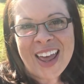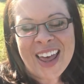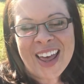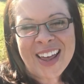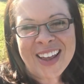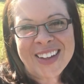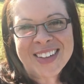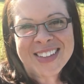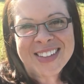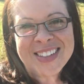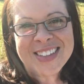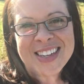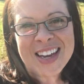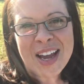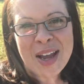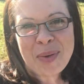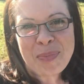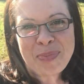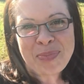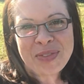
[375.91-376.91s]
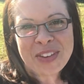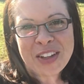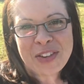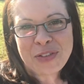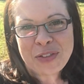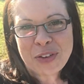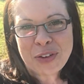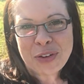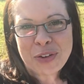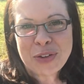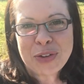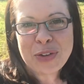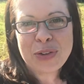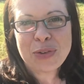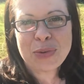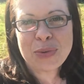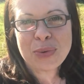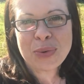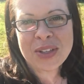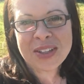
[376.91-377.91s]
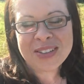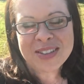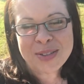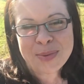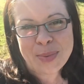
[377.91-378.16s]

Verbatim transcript: and um, if you're new in